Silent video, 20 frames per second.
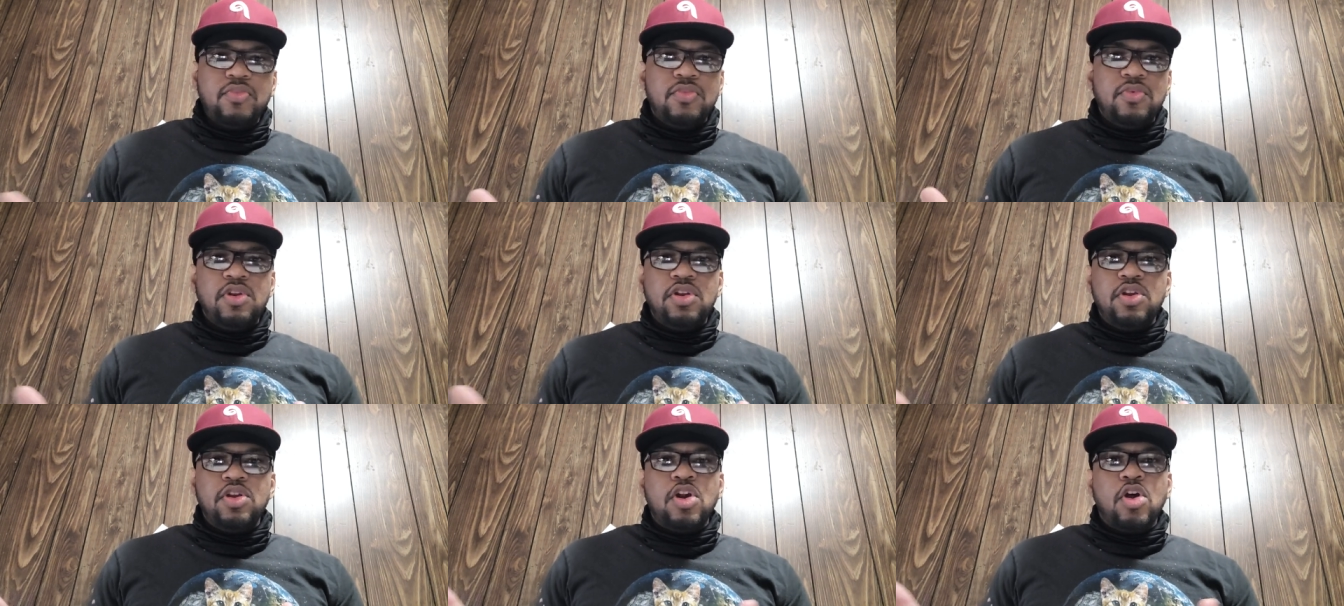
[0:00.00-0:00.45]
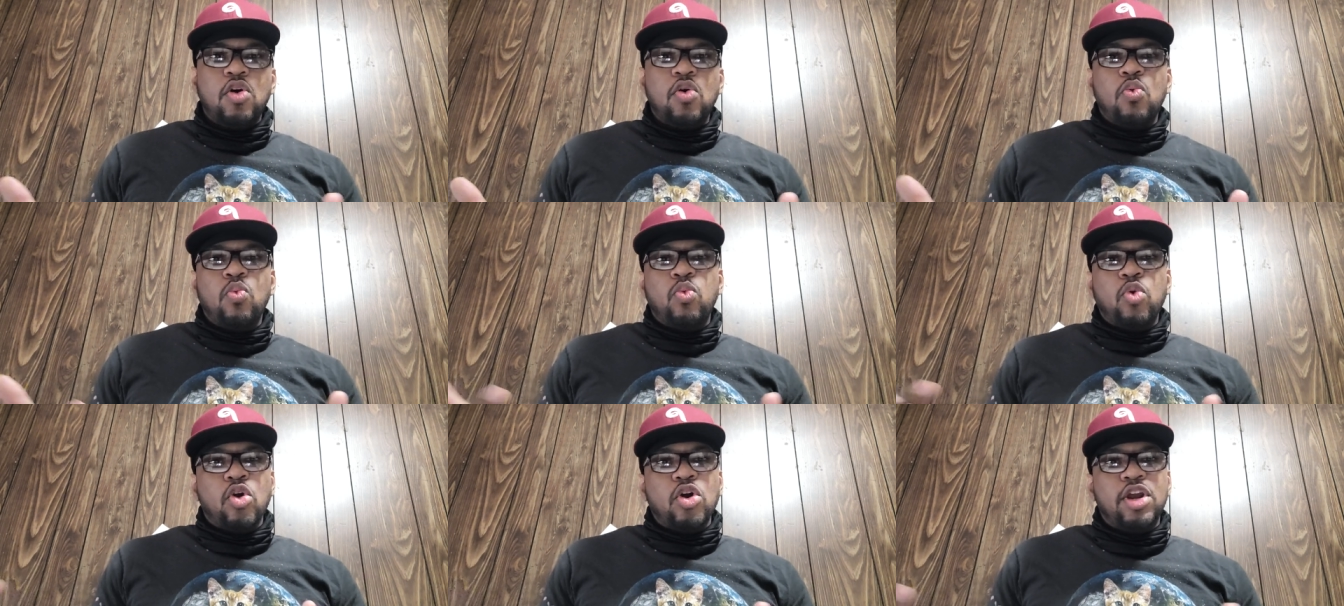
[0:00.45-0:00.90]
you know,
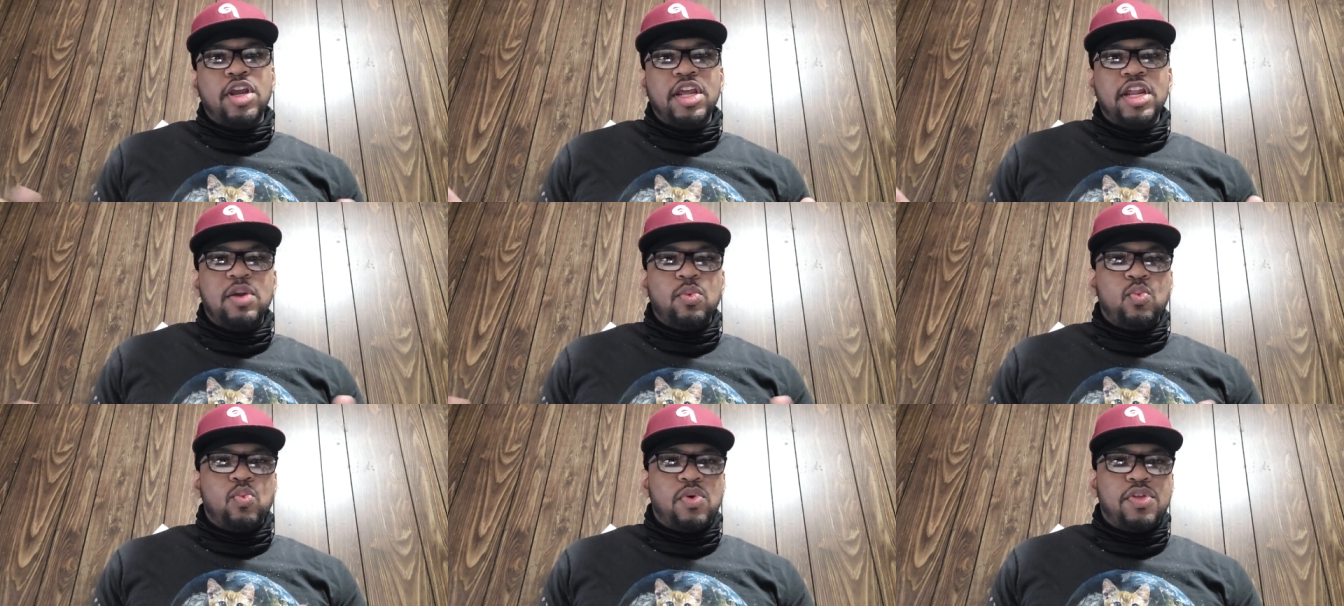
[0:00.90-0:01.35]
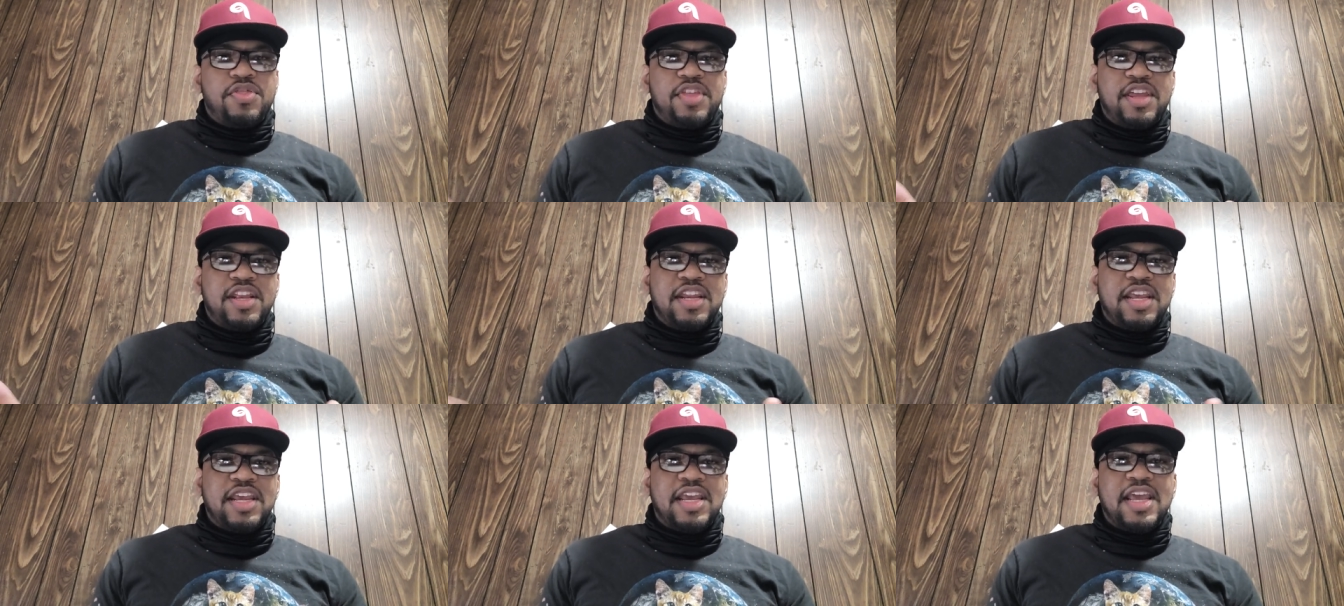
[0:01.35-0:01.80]
work it
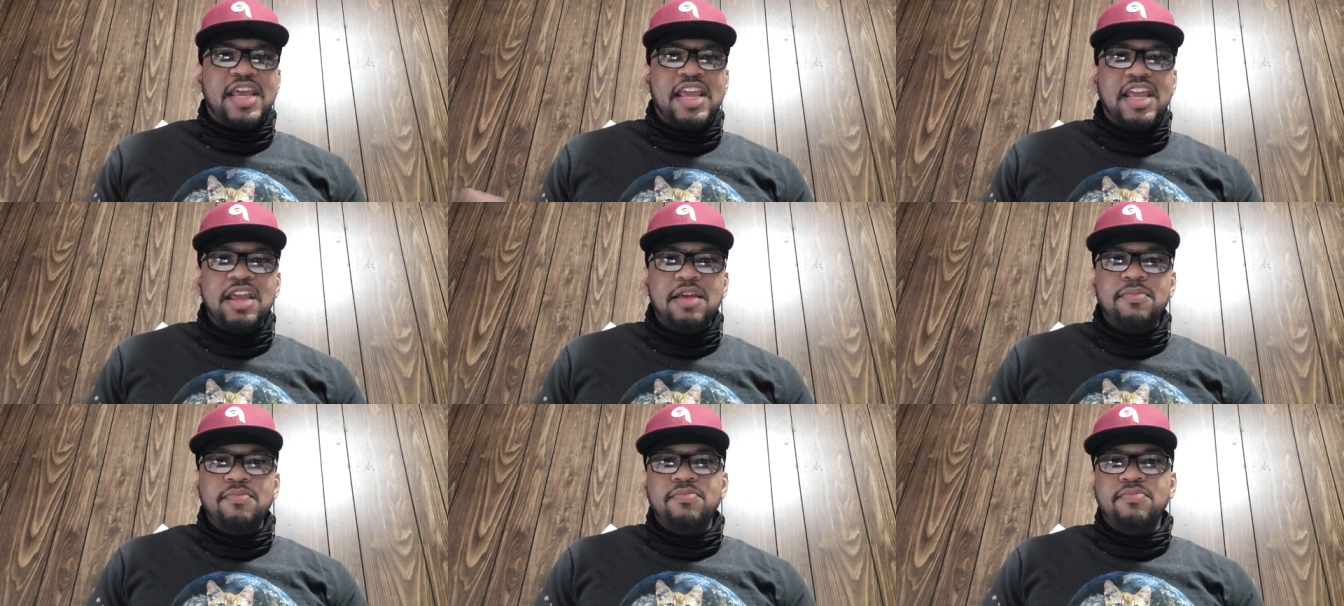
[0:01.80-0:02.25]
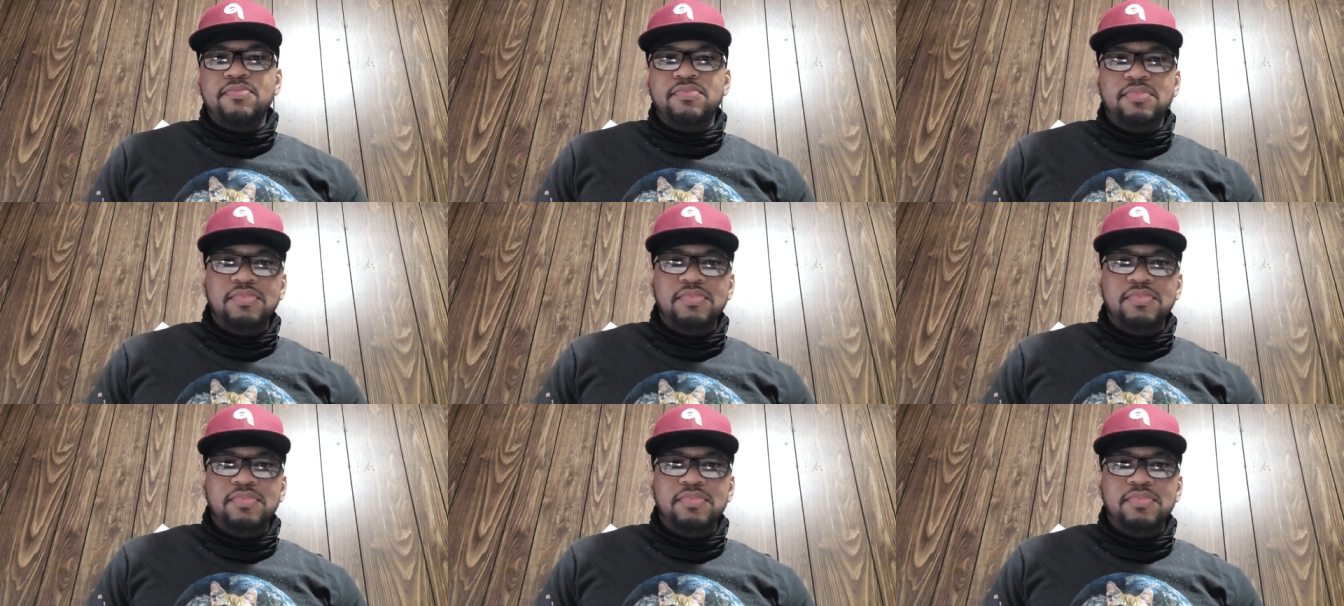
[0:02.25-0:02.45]
within the game.